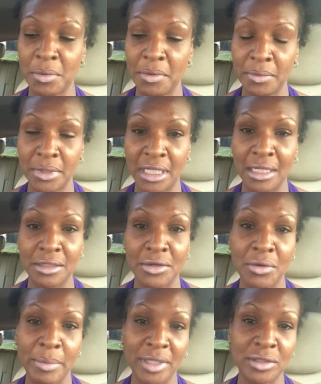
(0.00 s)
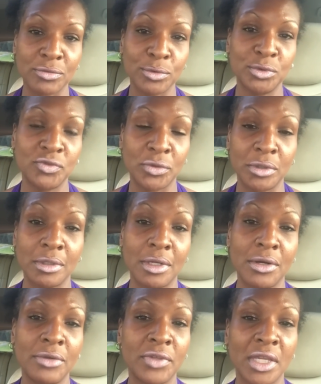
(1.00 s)
people that I know about the rules
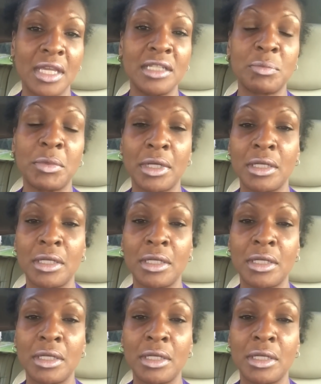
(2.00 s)
of engagement.